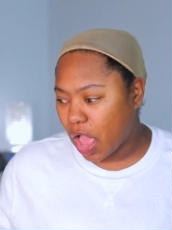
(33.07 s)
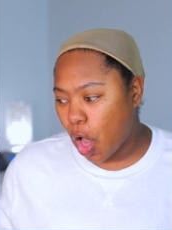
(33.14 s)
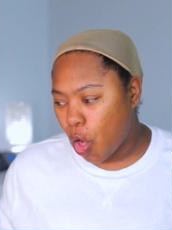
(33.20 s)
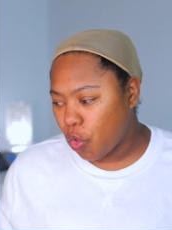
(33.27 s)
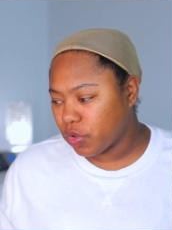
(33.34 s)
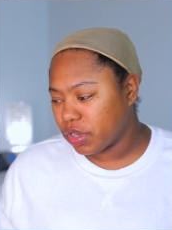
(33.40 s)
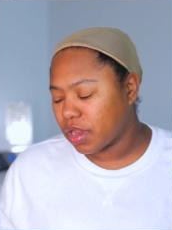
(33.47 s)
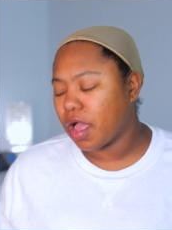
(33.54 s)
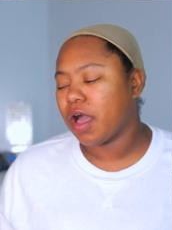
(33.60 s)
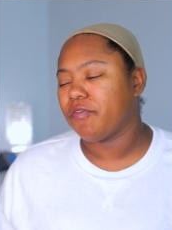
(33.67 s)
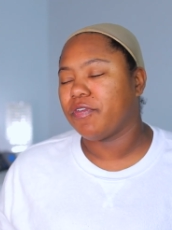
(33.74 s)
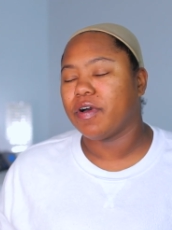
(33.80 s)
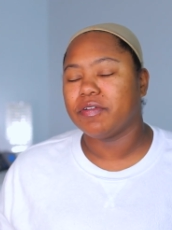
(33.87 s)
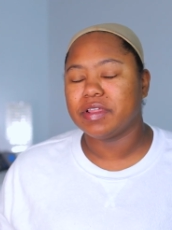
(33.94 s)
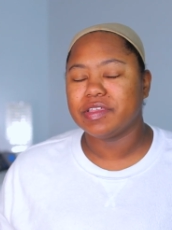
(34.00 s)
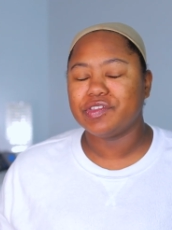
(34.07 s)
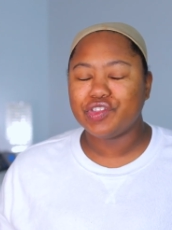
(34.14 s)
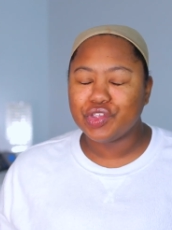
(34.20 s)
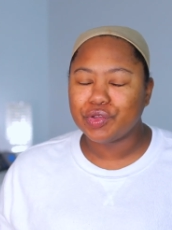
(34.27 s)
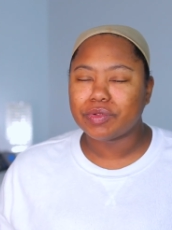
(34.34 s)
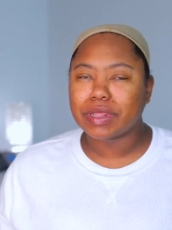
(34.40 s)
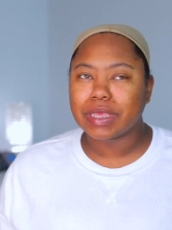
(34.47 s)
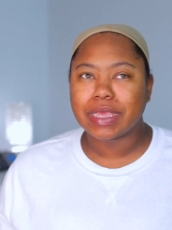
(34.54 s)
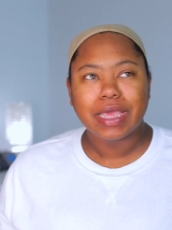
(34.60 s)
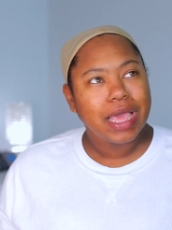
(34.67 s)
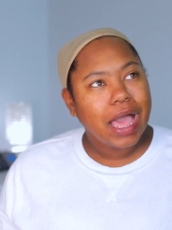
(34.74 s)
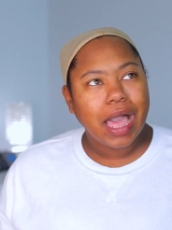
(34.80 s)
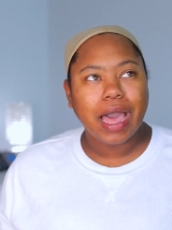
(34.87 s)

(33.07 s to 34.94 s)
holding off on this unit.